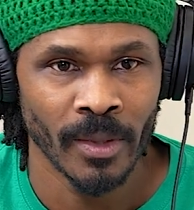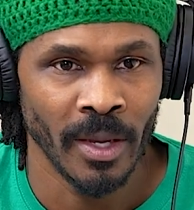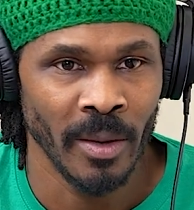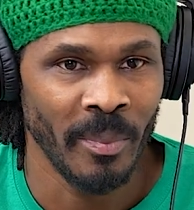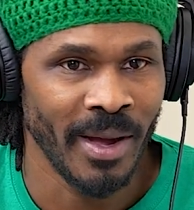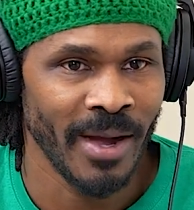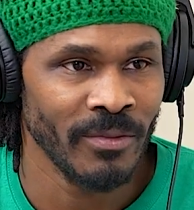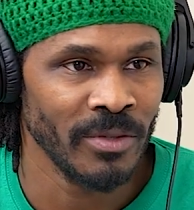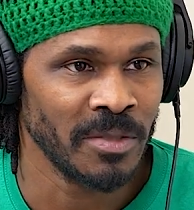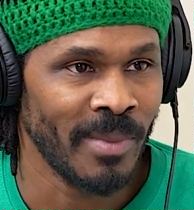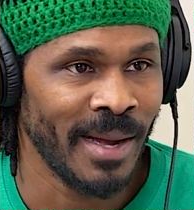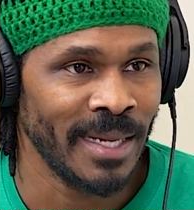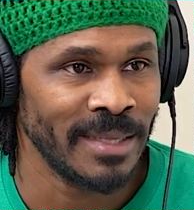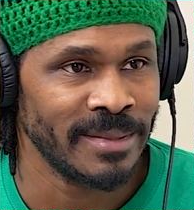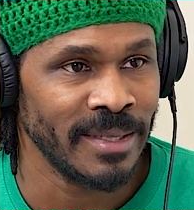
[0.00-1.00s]
impoverished
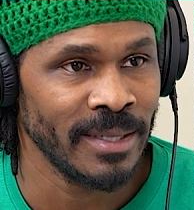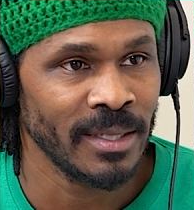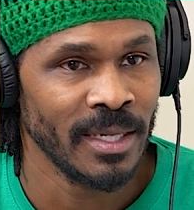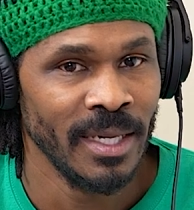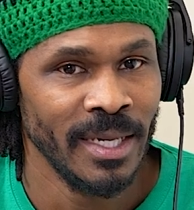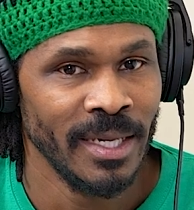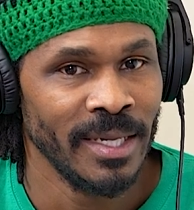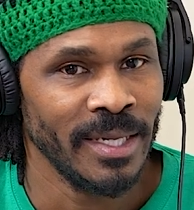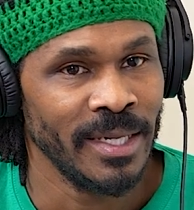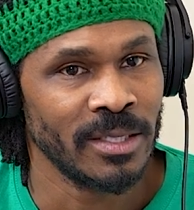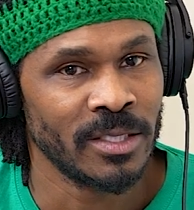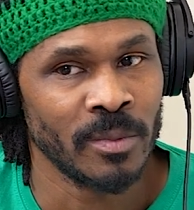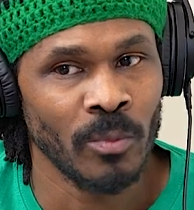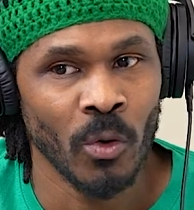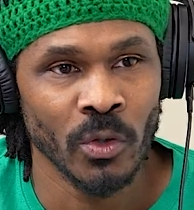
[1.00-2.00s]
mindset,
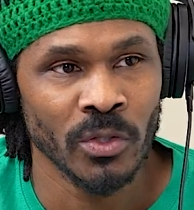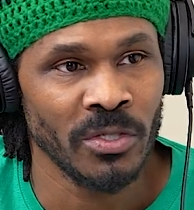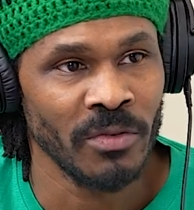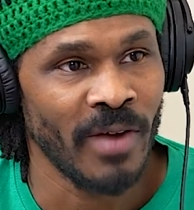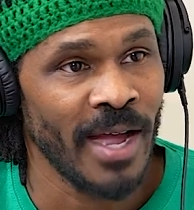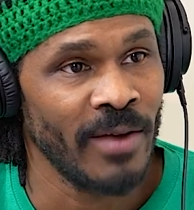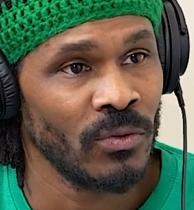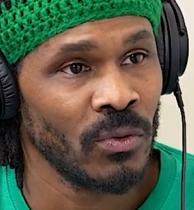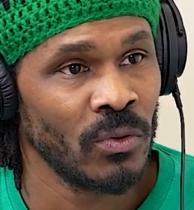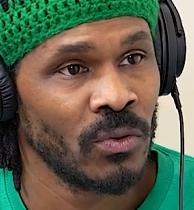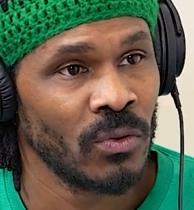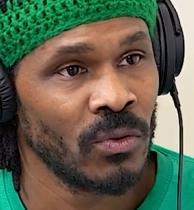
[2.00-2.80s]
it's more survival.